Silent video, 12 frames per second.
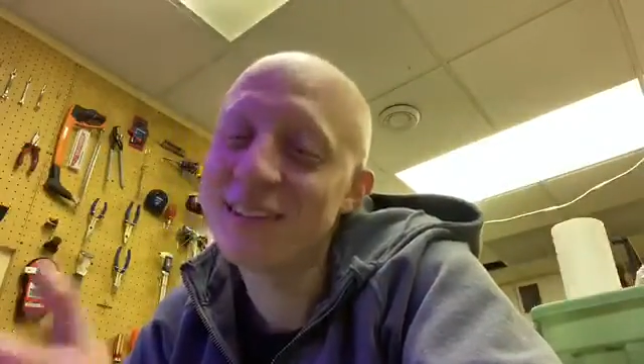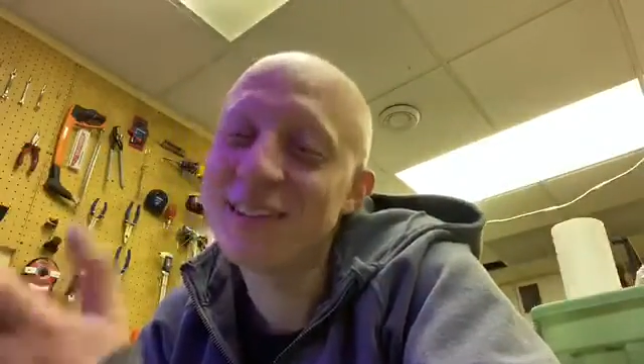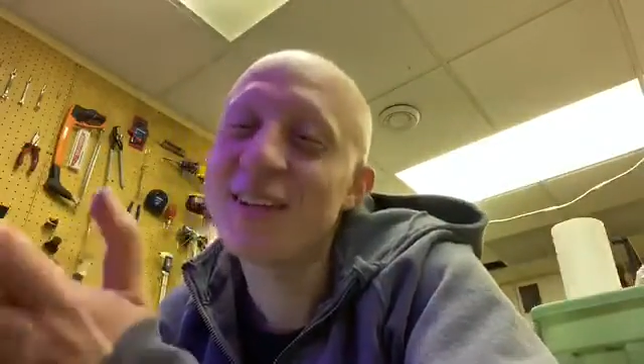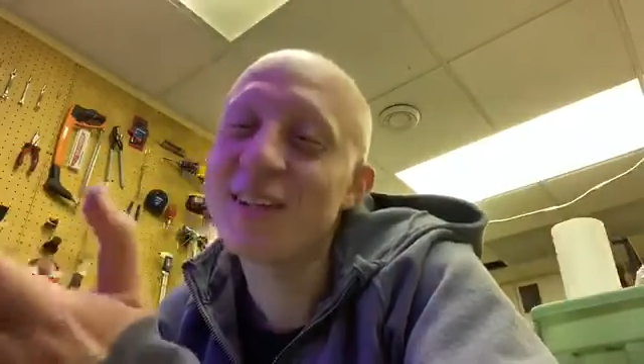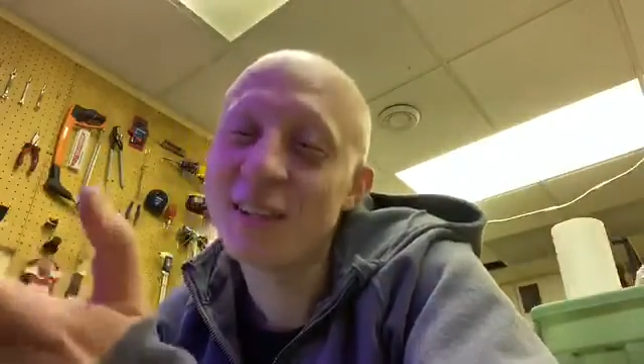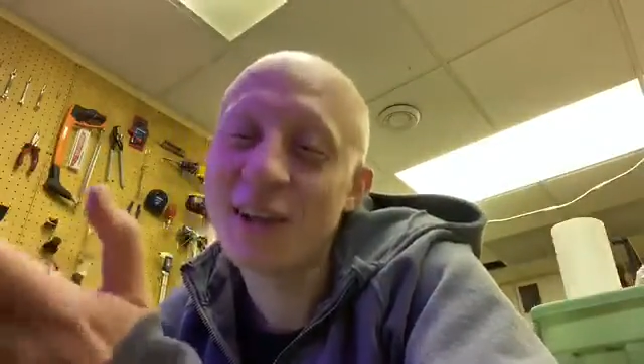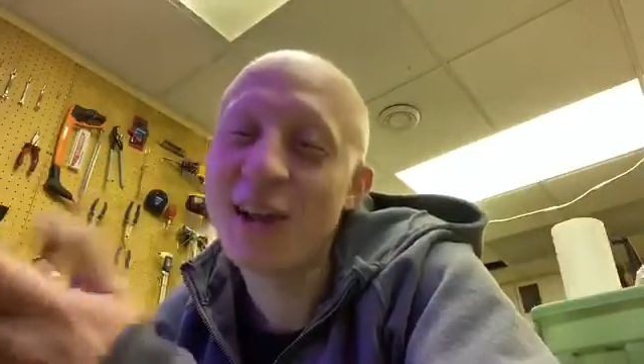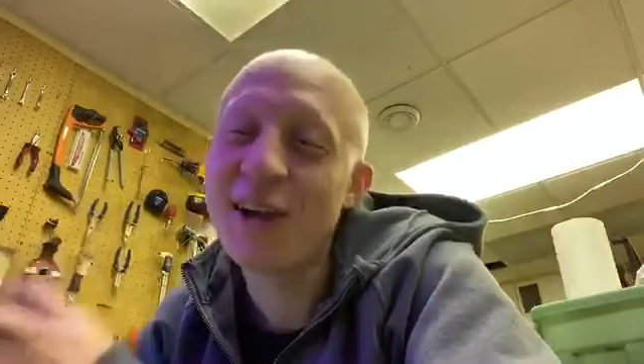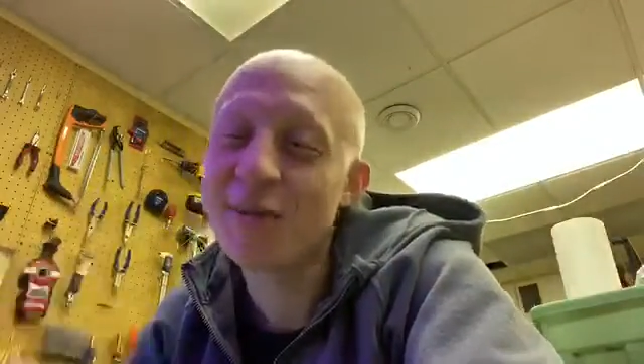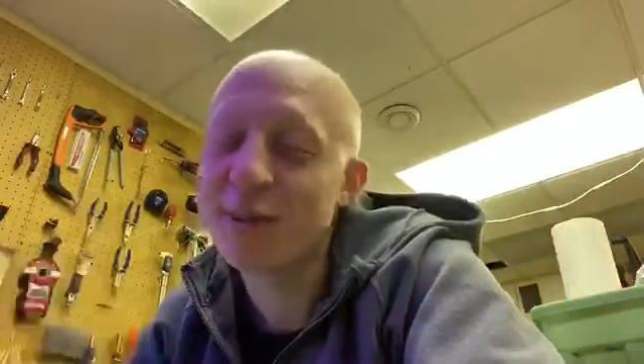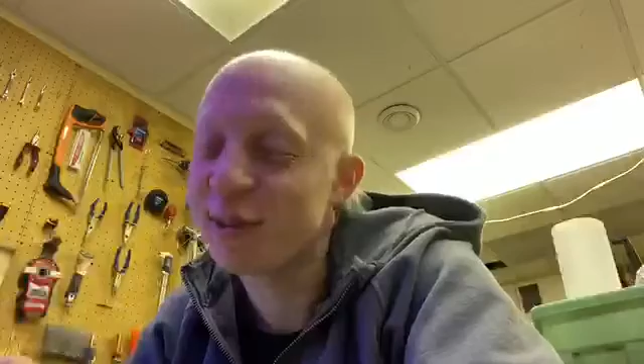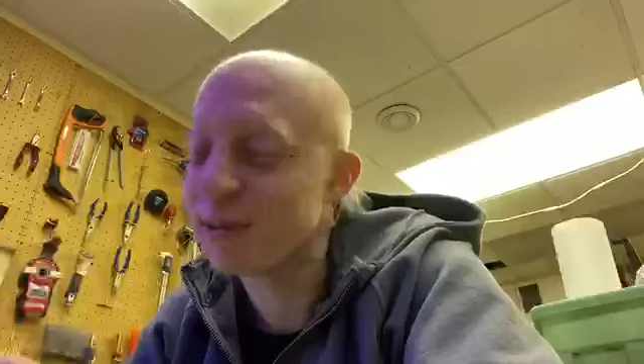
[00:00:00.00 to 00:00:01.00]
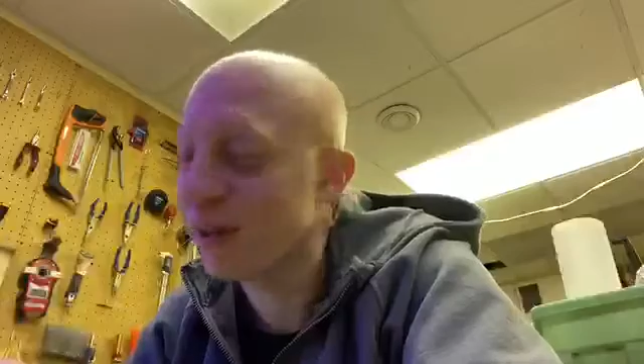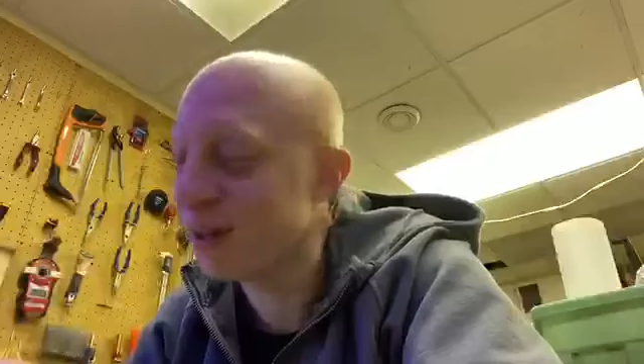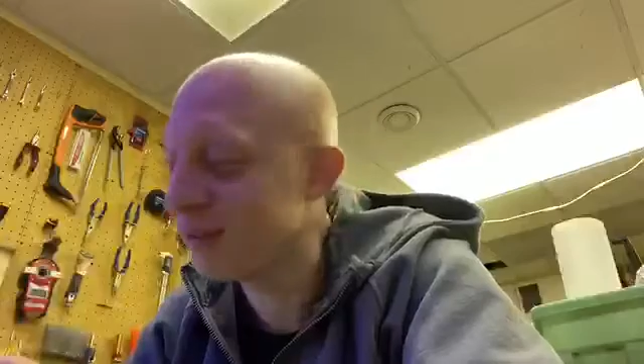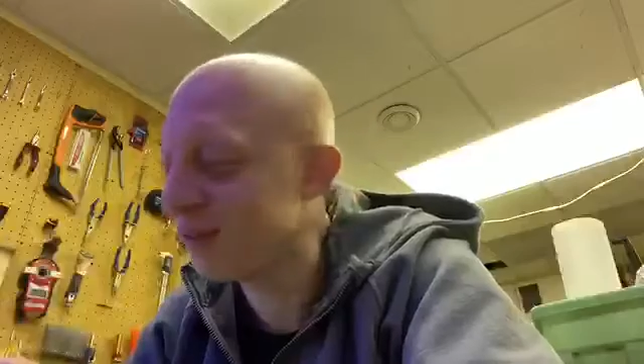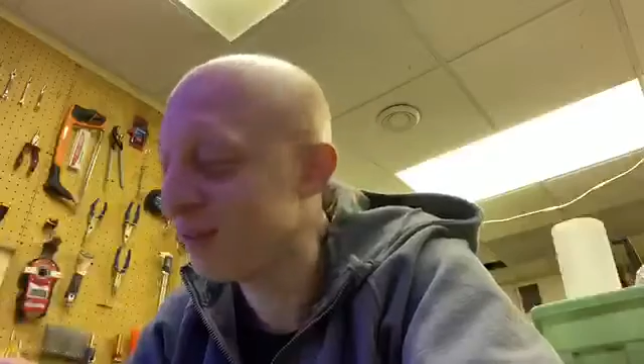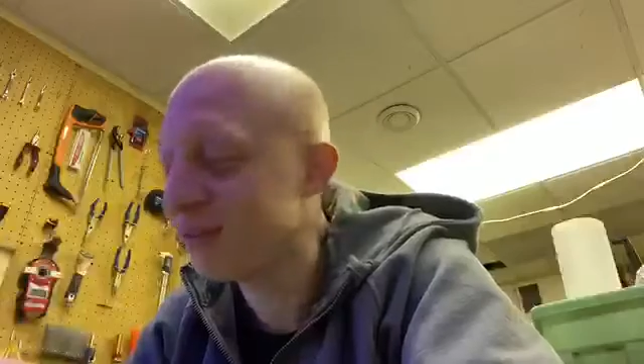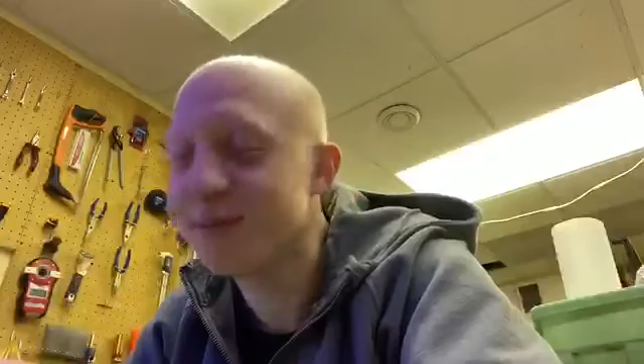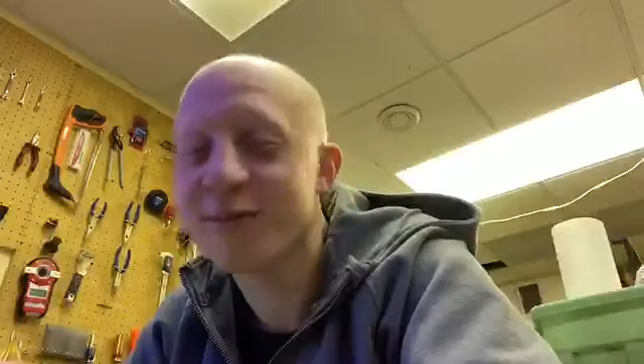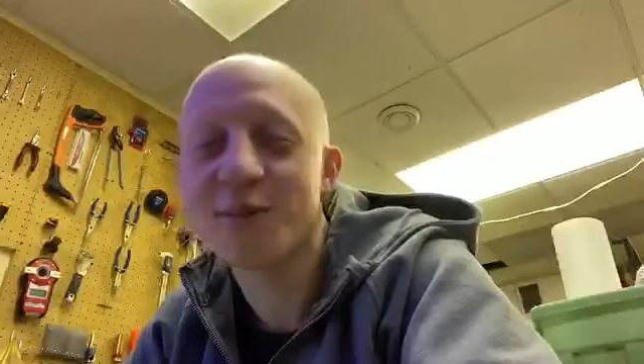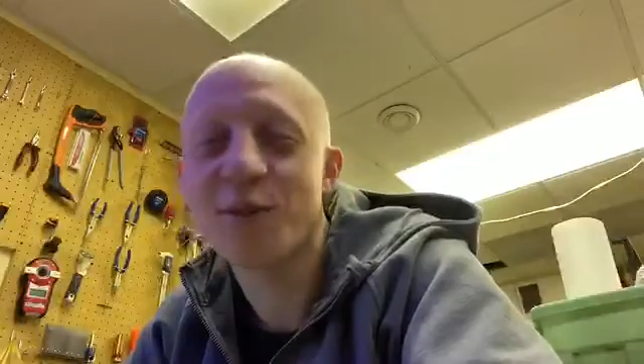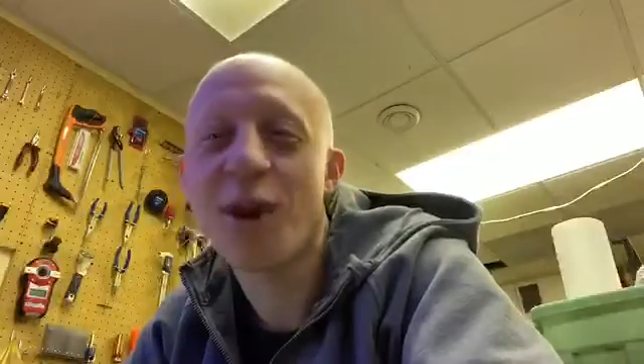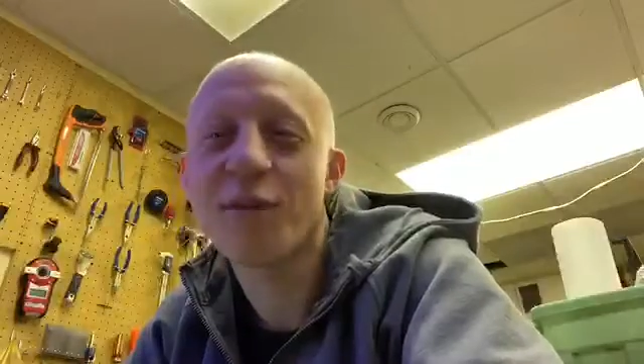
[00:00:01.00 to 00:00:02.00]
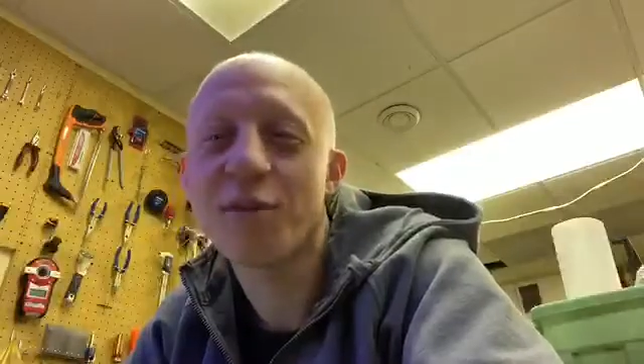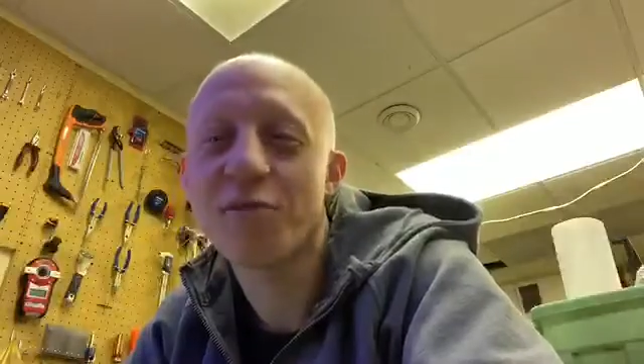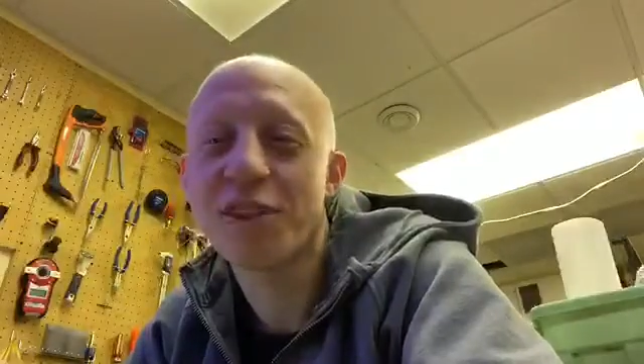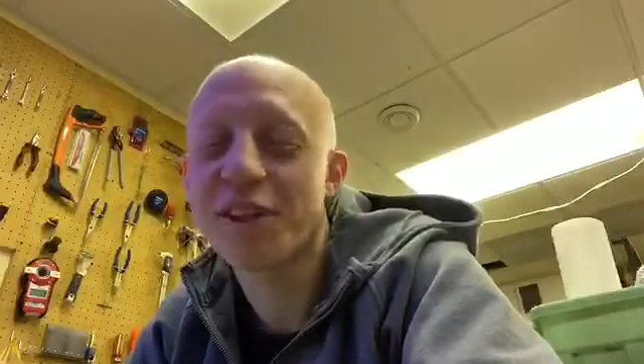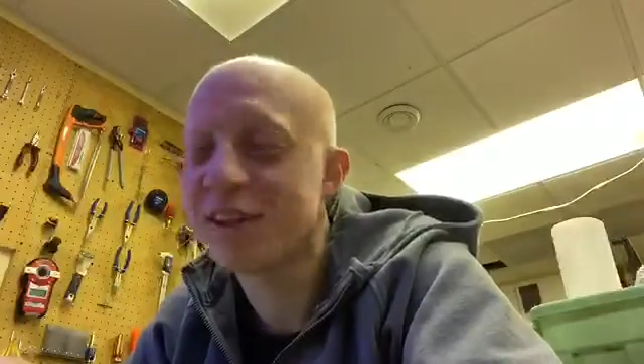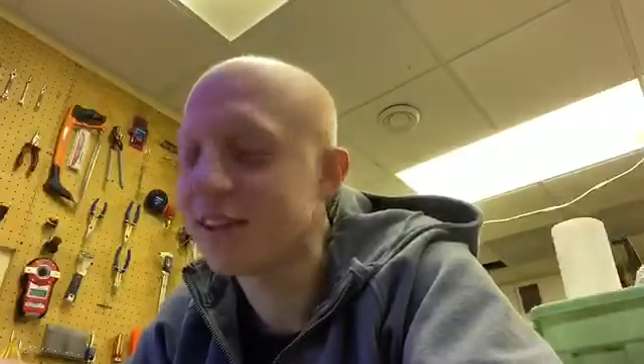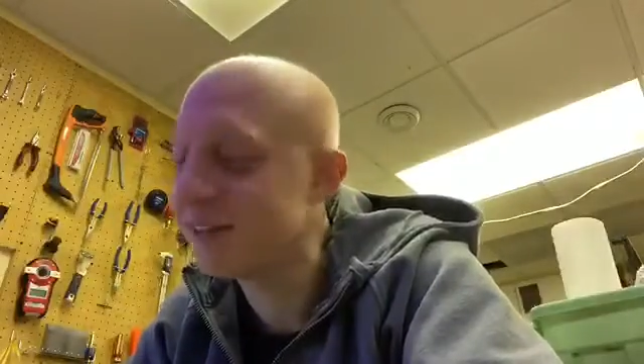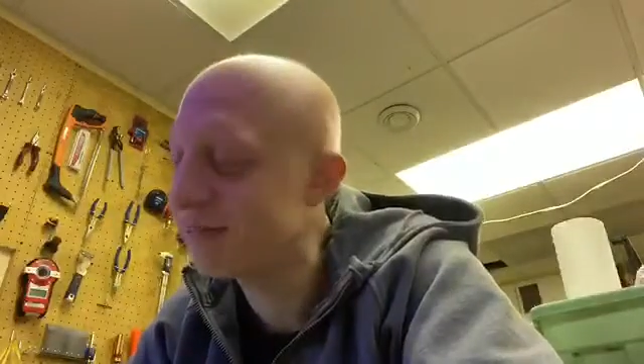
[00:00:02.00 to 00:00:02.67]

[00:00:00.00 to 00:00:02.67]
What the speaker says: Unless you have to, right? Travel related.